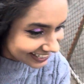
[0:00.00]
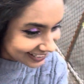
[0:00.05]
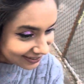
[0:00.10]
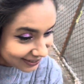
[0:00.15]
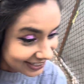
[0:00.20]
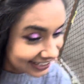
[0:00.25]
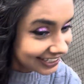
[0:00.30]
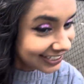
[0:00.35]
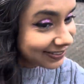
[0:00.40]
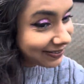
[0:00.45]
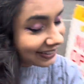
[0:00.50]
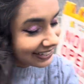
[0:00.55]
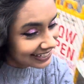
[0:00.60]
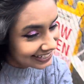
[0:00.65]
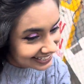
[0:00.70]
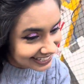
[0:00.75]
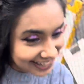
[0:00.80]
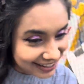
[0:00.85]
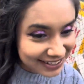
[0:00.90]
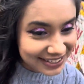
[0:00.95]
questions, because
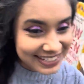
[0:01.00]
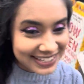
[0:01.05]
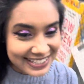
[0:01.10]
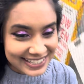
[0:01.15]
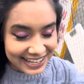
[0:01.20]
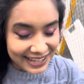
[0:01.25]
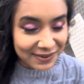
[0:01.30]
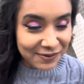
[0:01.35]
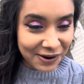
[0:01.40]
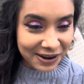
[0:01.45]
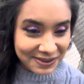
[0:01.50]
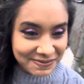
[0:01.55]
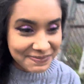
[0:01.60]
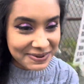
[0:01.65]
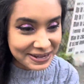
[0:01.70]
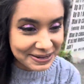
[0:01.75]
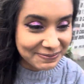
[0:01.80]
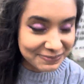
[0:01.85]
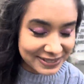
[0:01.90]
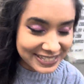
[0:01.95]
there's this like one
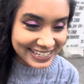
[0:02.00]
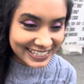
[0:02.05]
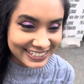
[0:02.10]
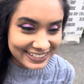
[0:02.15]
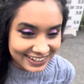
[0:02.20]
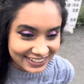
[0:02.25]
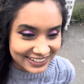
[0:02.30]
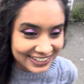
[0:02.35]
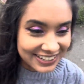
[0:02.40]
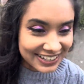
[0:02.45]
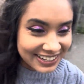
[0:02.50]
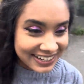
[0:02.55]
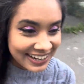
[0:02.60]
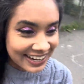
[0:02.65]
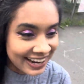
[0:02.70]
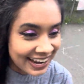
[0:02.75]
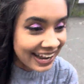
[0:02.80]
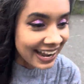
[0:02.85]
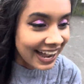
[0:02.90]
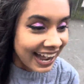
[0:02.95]
meme TikToker,
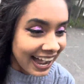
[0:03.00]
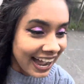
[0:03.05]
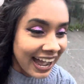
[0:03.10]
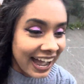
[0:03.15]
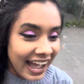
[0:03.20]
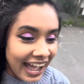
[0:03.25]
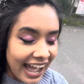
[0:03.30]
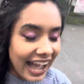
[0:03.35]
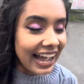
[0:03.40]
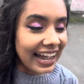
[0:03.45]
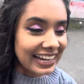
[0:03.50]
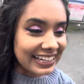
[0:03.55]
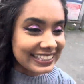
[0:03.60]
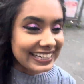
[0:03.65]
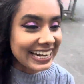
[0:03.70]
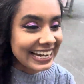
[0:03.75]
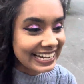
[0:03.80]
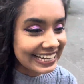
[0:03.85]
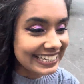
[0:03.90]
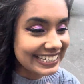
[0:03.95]
and
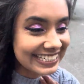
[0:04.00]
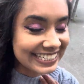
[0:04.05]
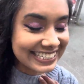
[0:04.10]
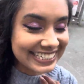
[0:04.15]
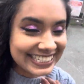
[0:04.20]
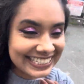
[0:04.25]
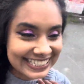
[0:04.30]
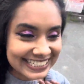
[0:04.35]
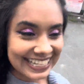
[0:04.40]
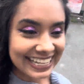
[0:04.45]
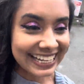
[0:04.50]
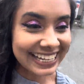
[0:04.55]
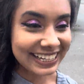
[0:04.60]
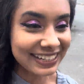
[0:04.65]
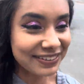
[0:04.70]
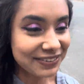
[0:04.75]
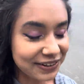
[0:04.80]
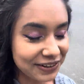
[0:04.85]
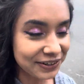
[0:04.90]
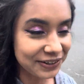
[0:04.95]
she's like a
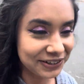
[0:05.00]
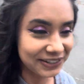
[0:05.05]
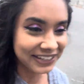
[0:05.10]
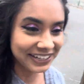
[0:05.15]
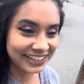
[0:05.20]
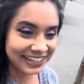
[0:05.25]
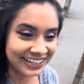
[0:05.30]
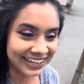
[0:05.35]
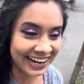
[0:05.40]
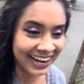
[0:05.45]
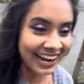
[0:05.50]
recruiter.